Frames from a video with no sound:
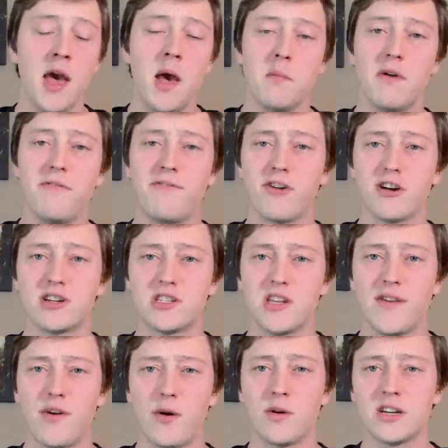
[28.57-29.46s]
But first
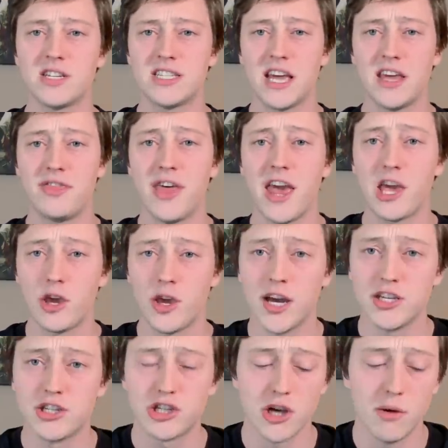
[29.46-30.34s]
off, I wanted to say thank you
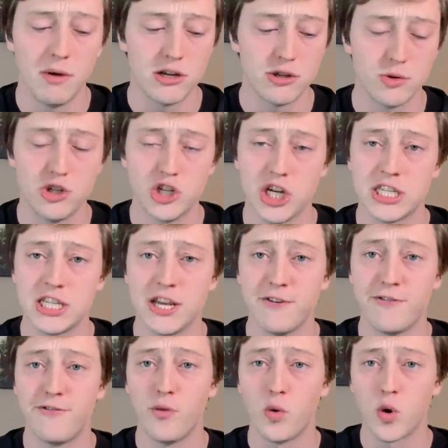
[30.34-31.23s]
guys so much. We just
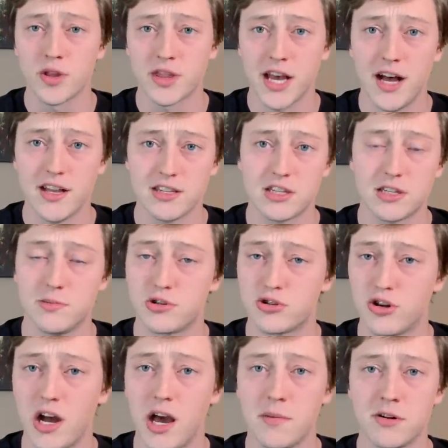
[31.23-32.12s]
hit 4,000
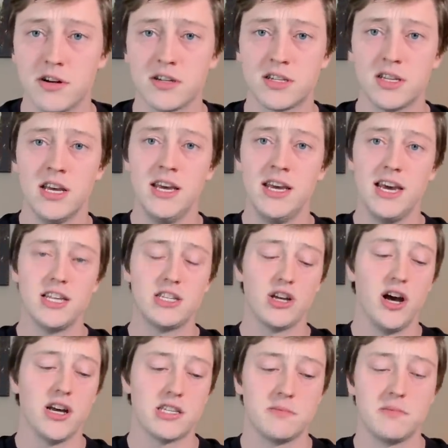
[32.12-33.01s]
subscribers. It's
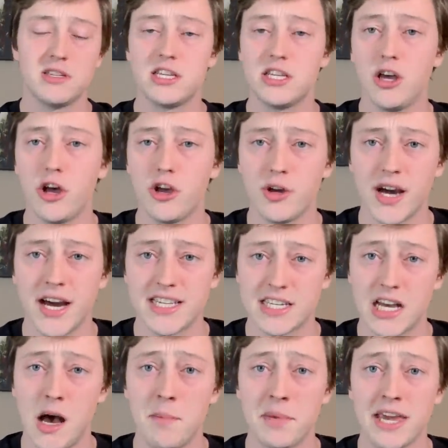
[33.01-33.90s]
awesome to see all you guys
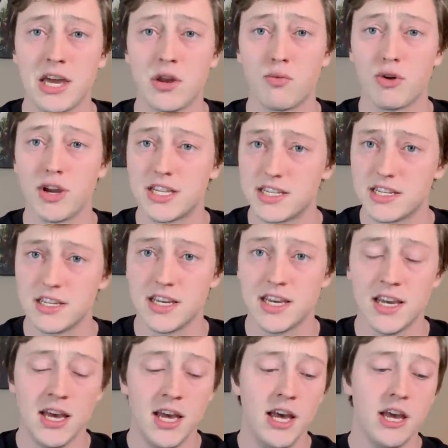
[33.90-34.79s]
coming in
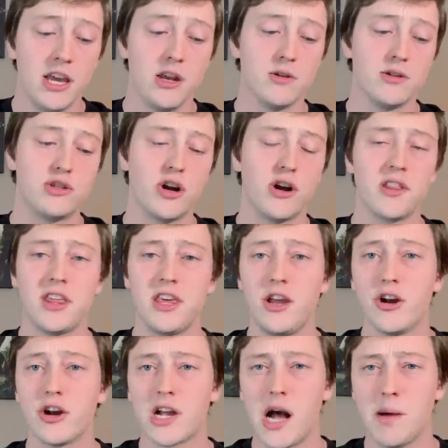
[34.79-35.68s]
recently. You know, starting the
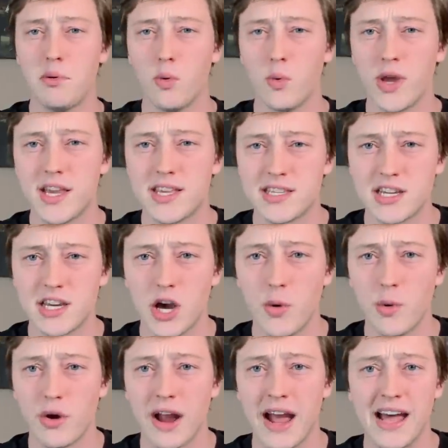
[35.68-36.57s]
year a couple weeks ago,
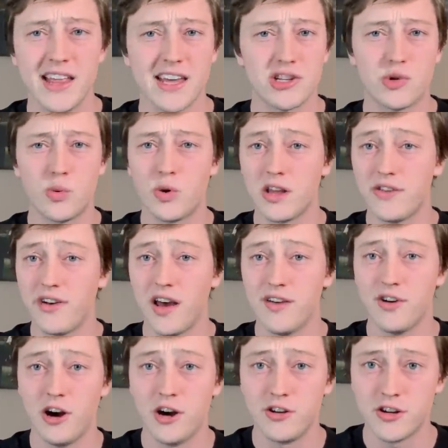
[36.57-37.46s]
we were at like
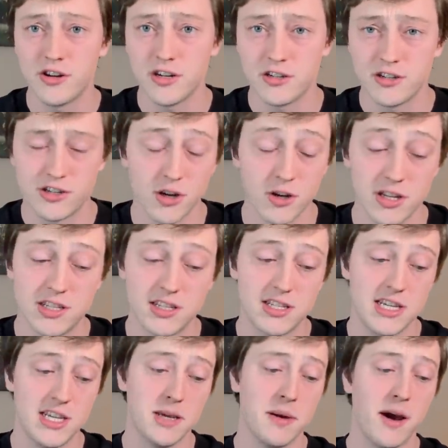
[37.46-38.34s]
2,500. So to
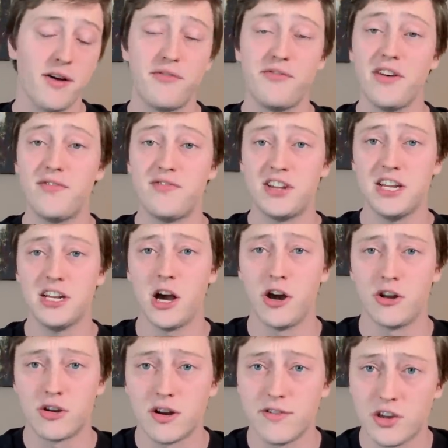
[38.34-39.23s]
see about
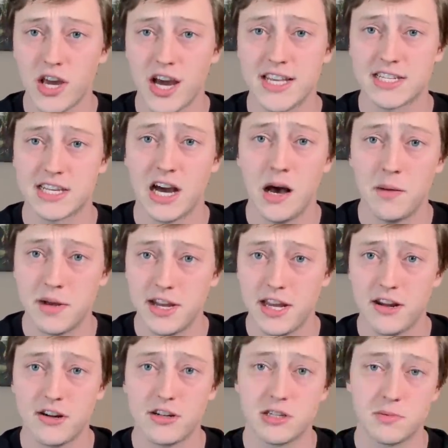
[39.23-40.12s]
1,500 of you guys come in
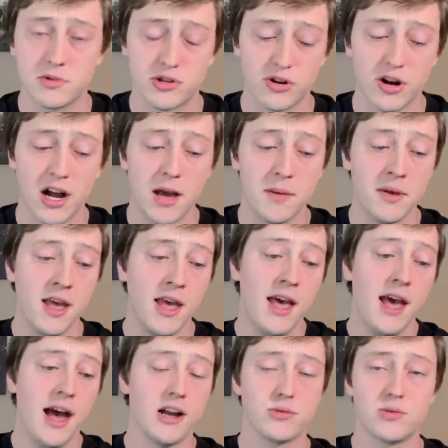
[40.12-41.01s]
here and subscribe,
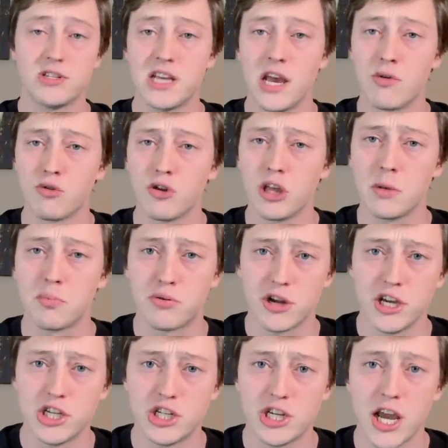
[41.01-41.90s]
I just want to say I really
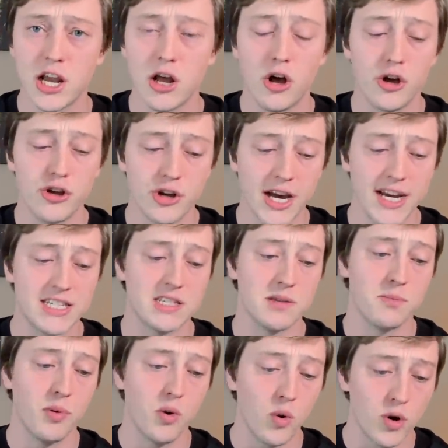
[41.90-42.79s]
appreciate all you guys'
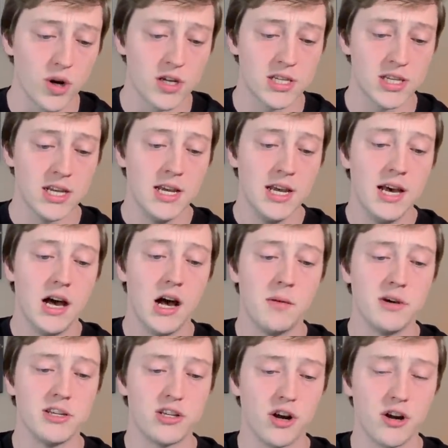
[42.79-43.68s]
support.
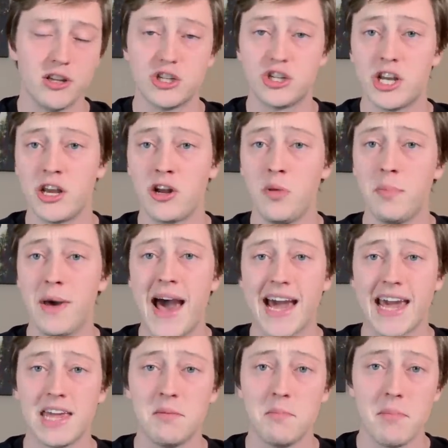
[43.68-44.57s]
I started this channel
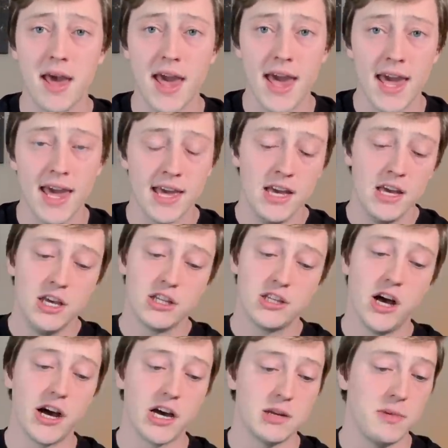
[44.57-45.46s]
back in May
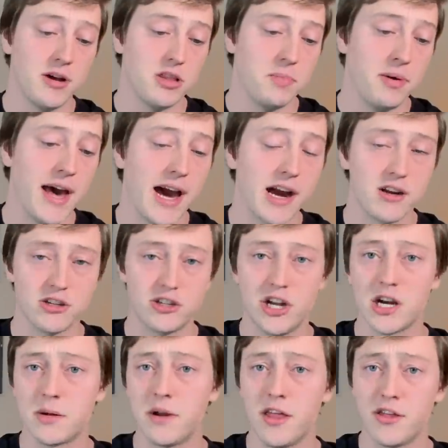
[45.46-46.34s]
talking about the Packers,
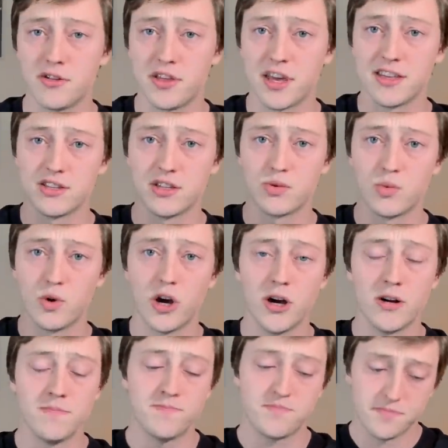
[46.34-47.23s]
talking about other things as
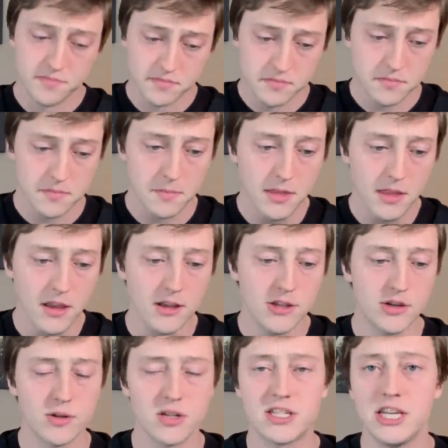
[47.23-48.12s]
well.
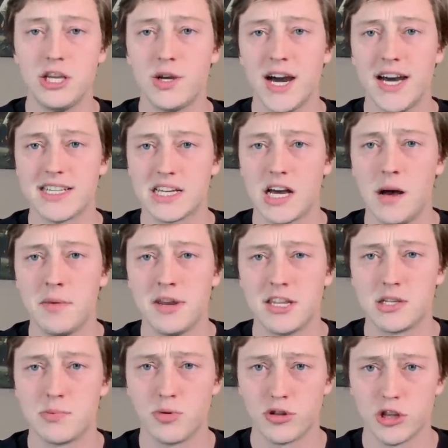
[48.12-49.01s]
So to see you guys come in and
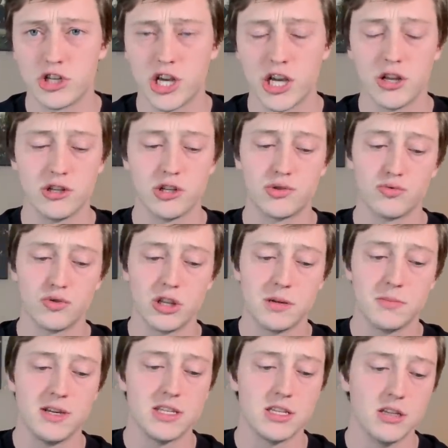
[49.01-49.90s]
support the channel just really
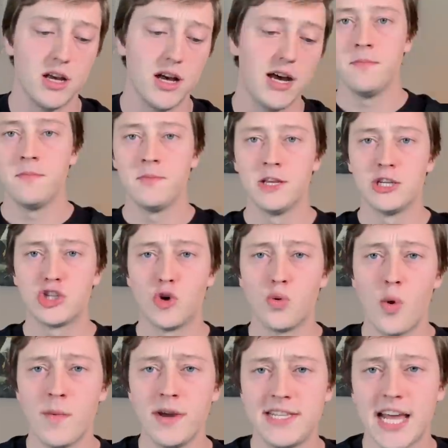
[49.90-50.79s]
means a lot. So
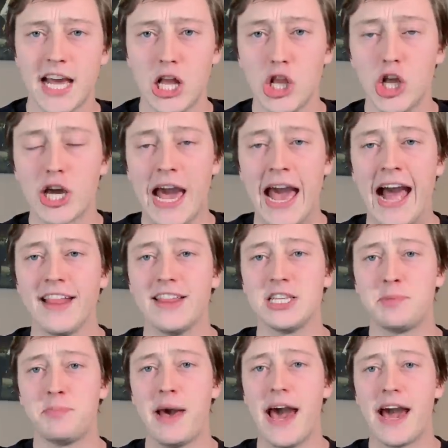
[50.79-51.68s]
when we take a look at
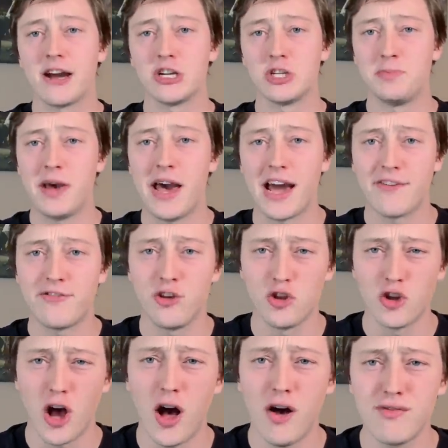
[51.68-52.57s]
this Packers
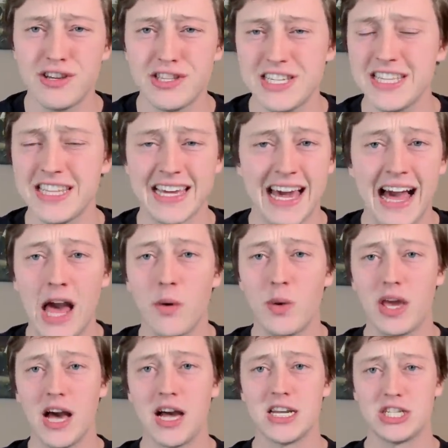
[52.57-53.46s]
backfield, obviously the guy we
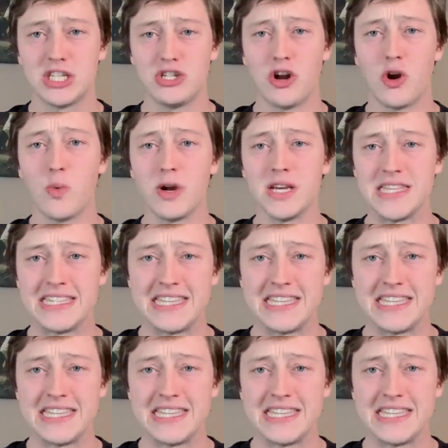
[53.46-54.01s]
got to start with is